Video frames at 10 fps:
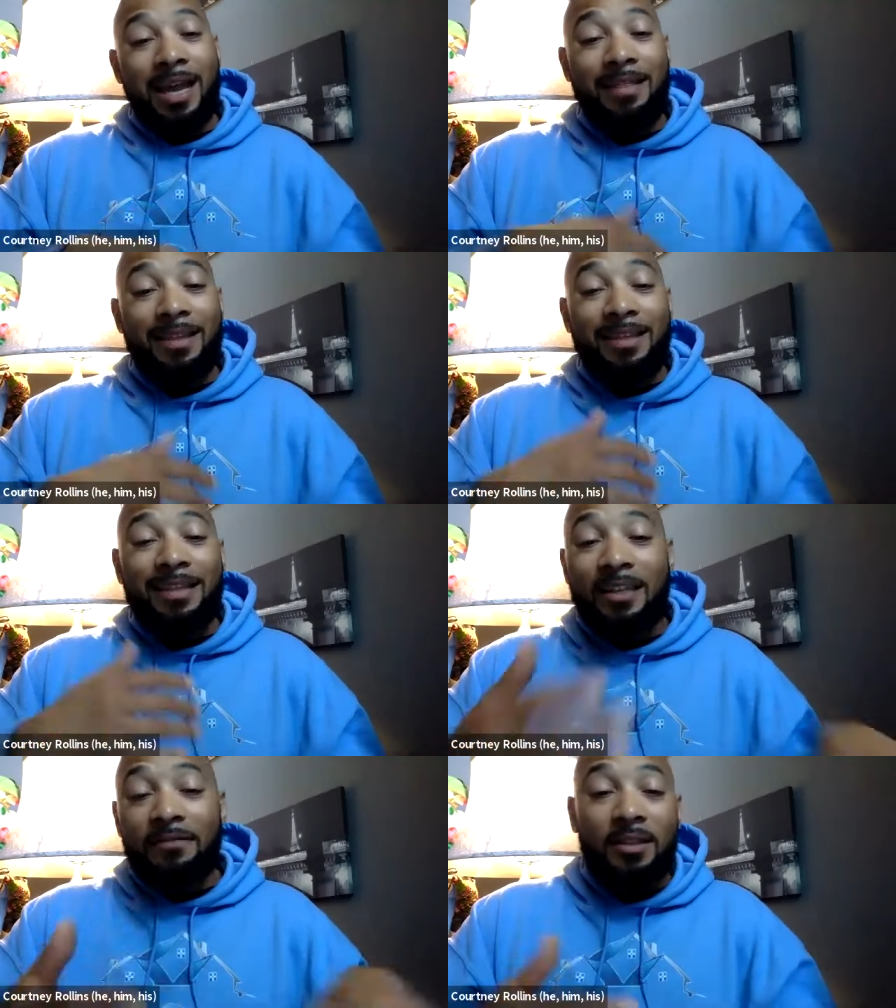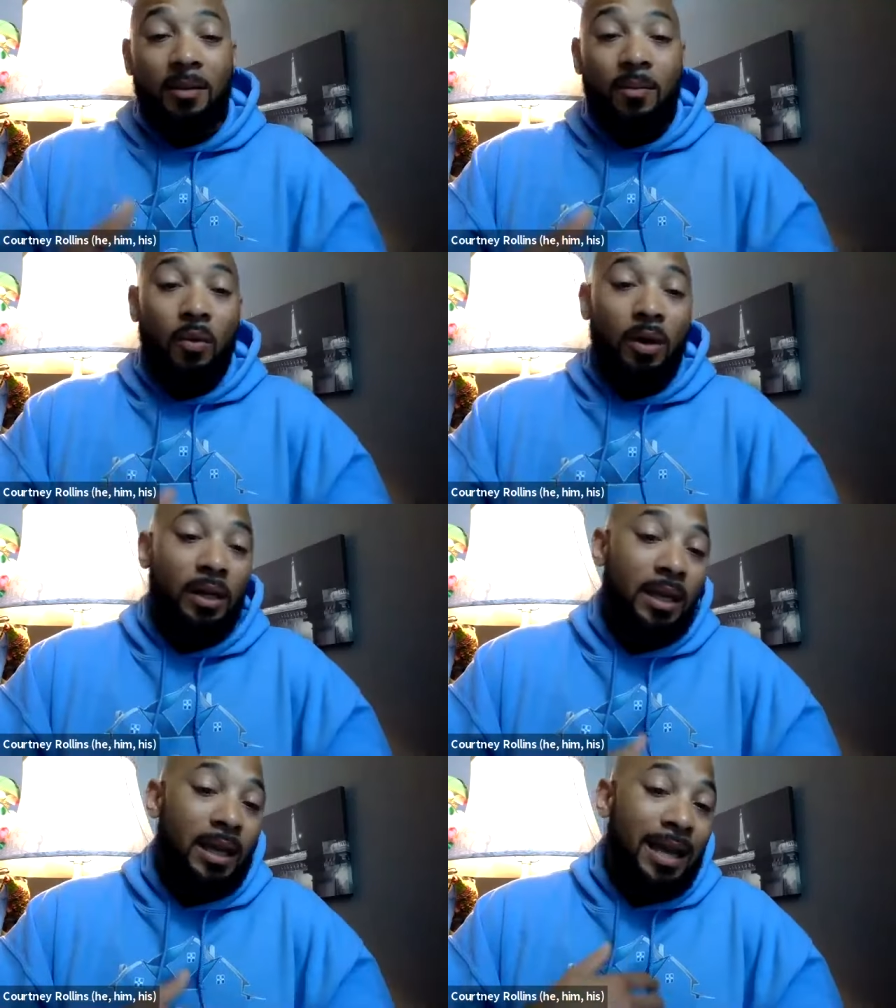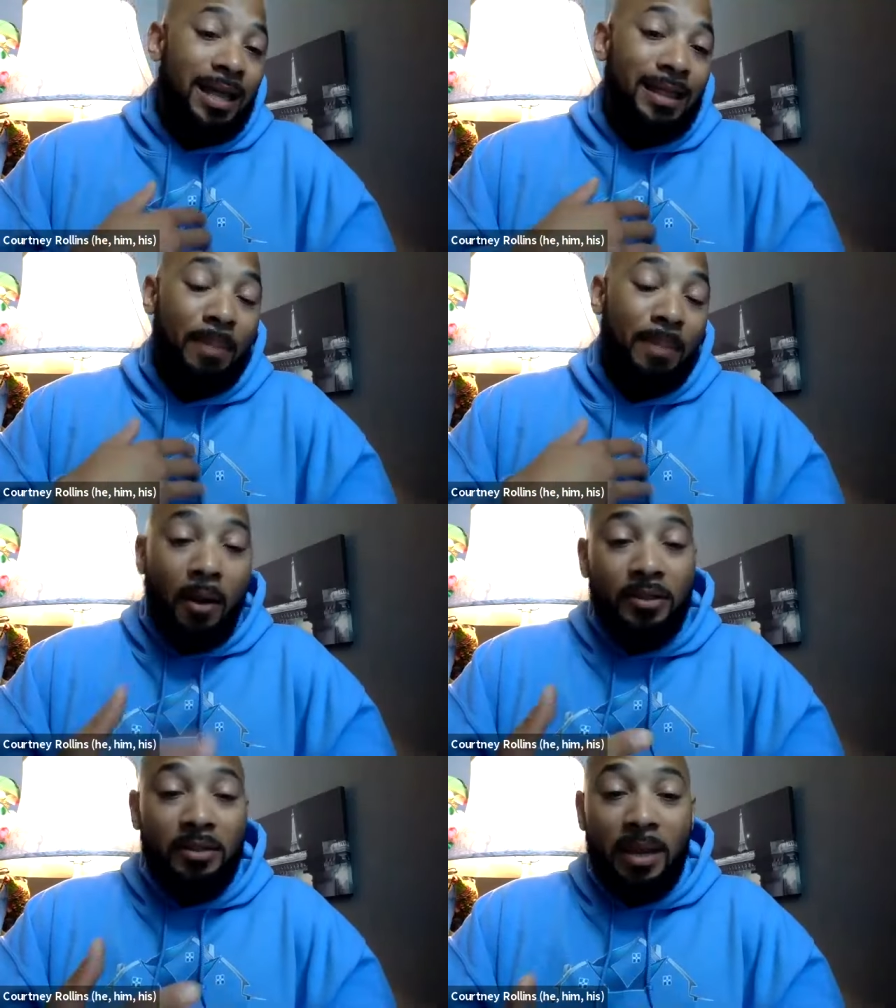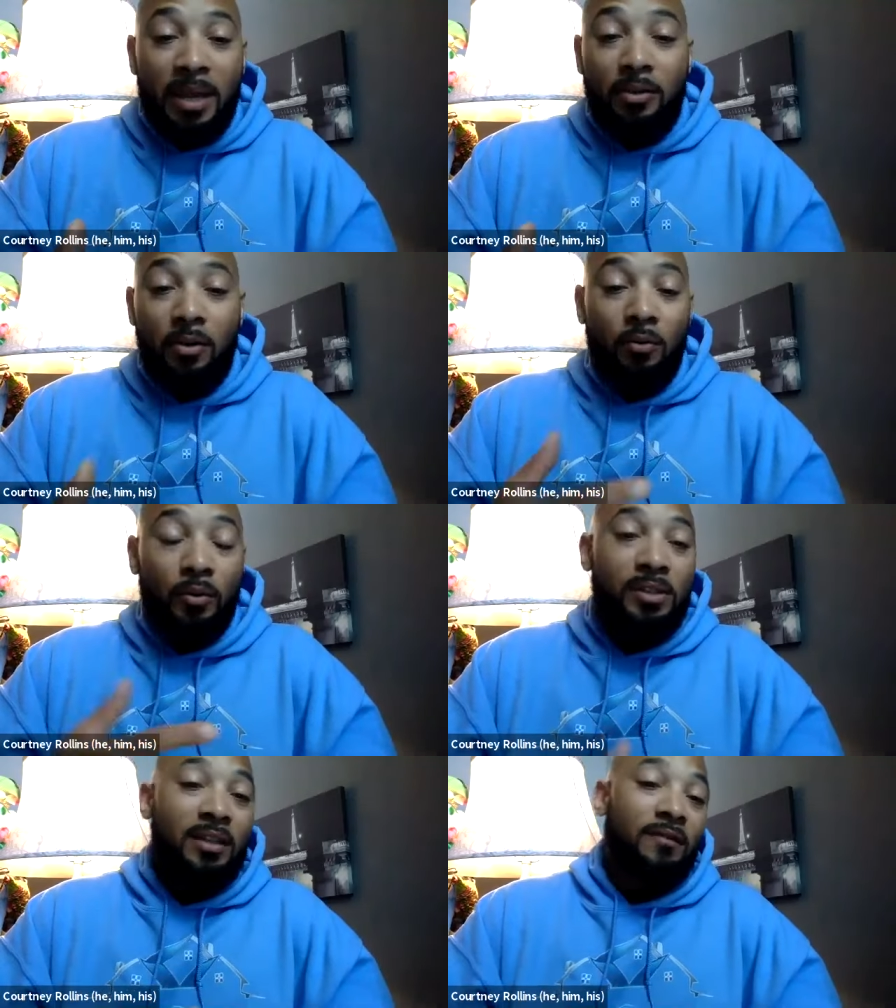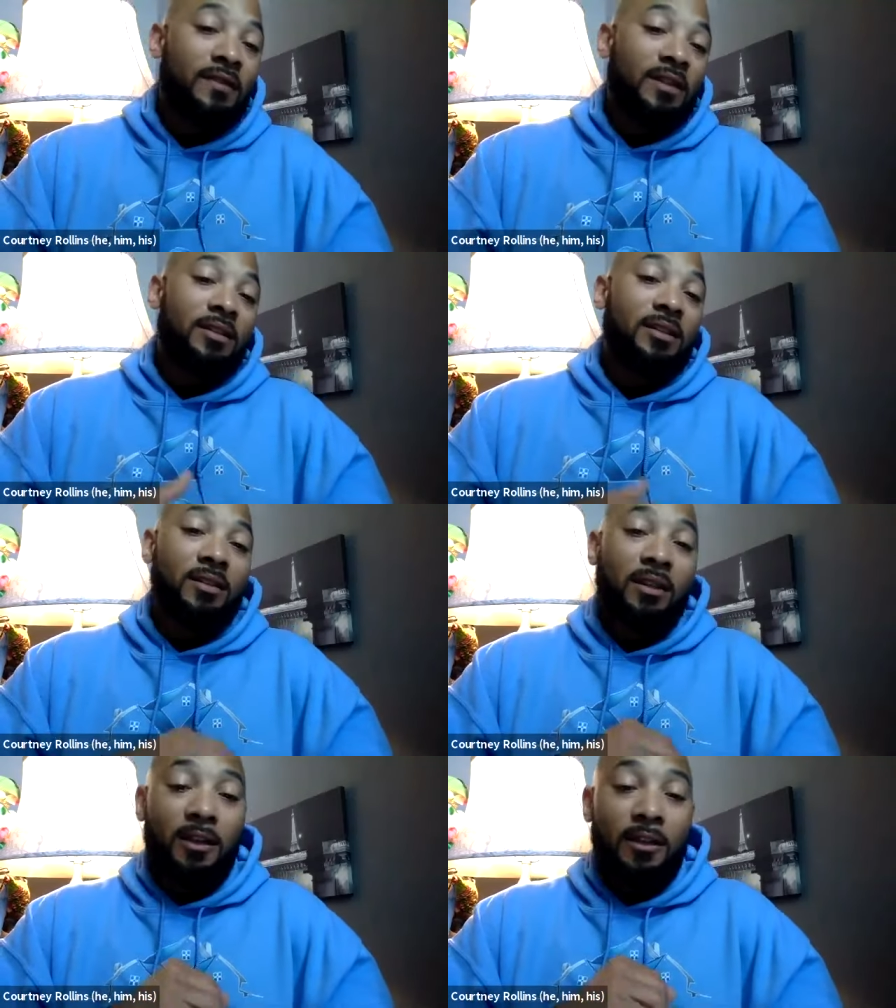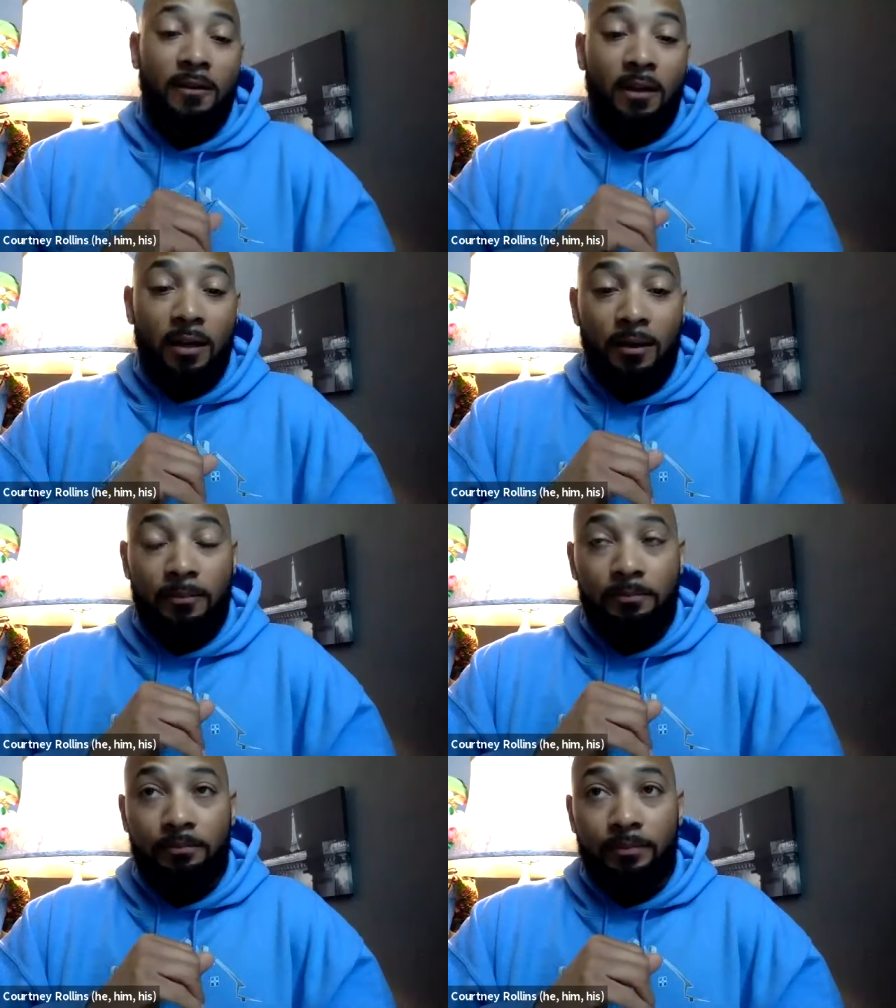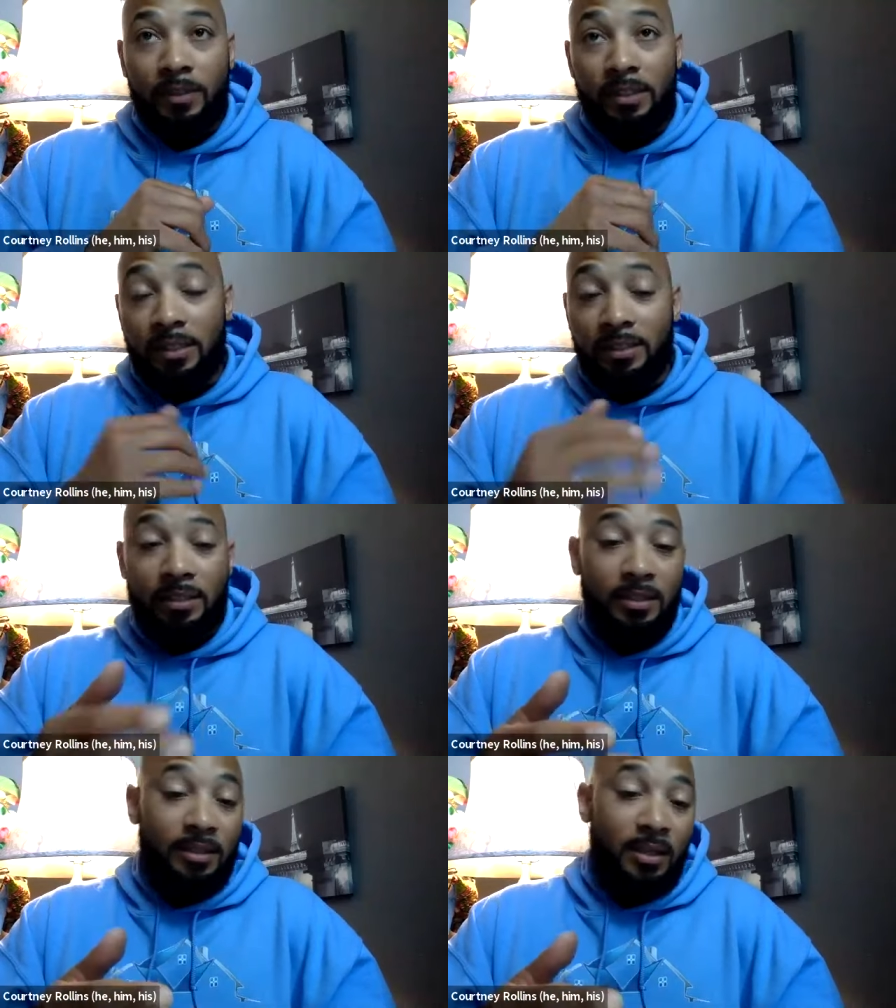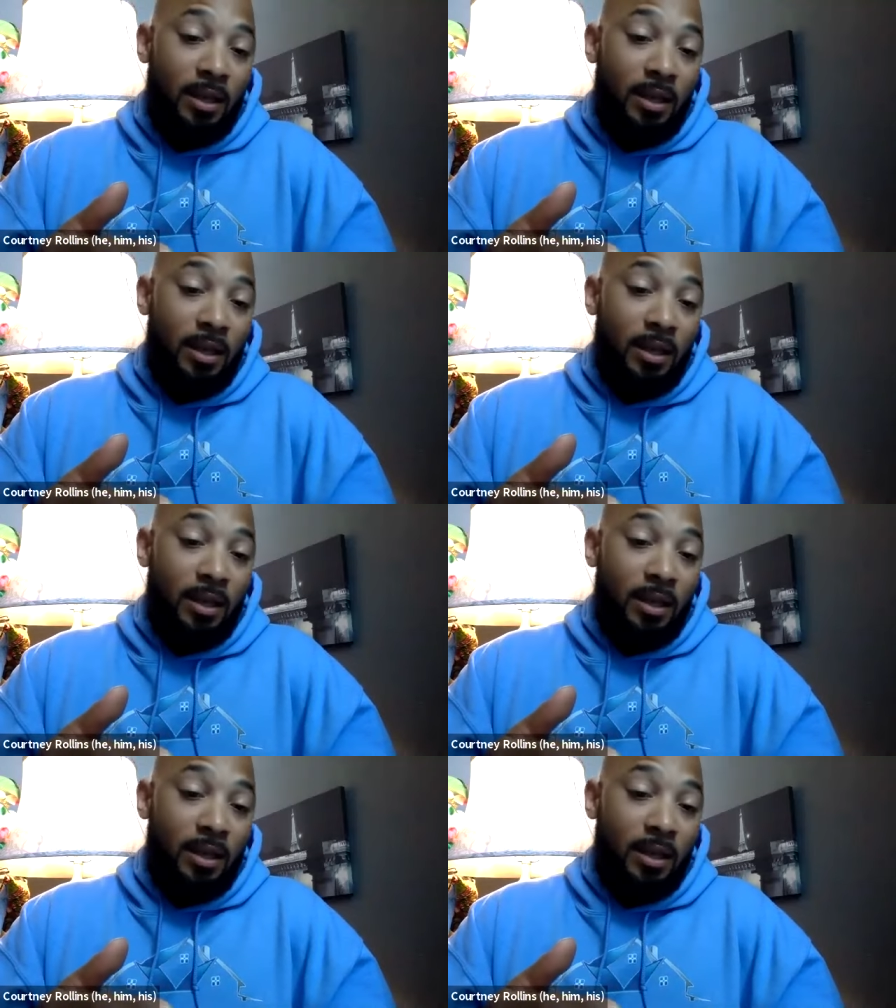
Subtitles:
and this gives someone the power to make your real estate decisions and decisions